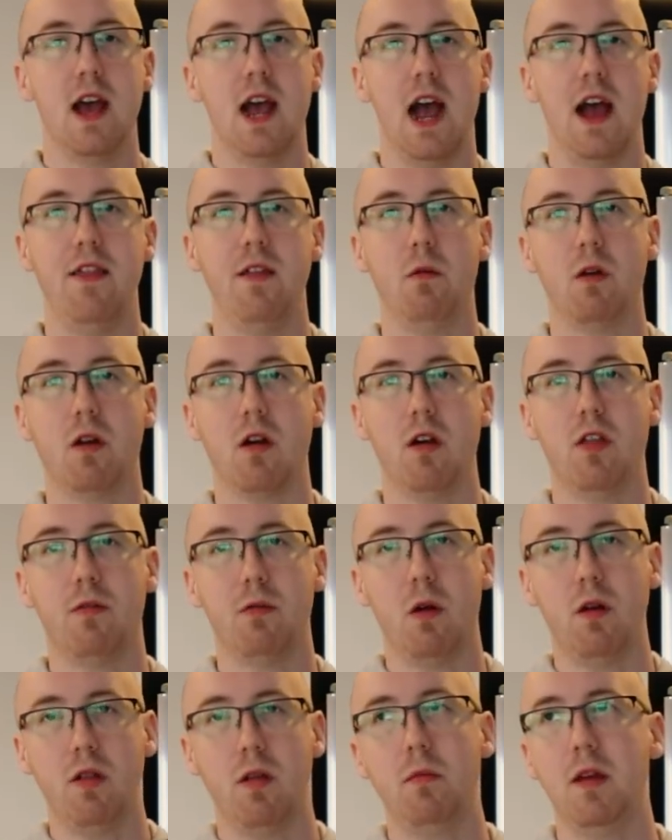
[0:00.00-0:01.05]
And then we're going to
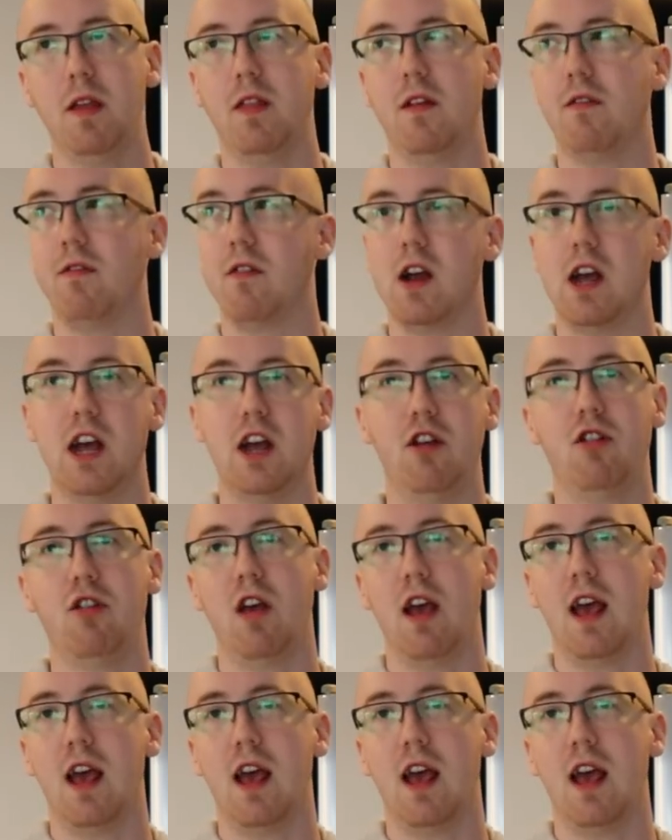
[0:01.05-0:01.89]
throw them in the fridge